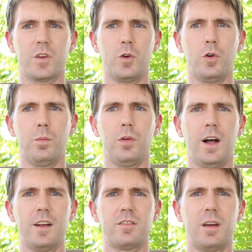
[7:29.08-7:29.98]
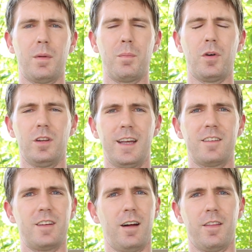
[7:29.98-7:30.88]
Google Plus. I'm going to put
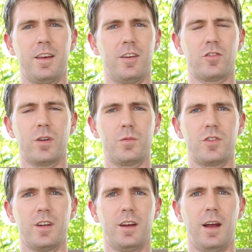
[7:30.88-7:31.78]
links down in the description.